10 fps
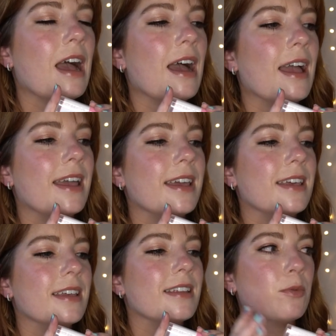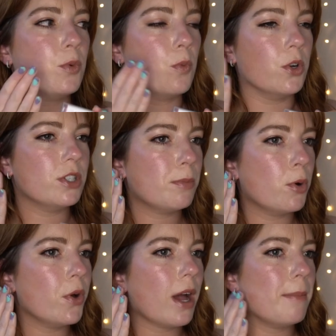I would want to put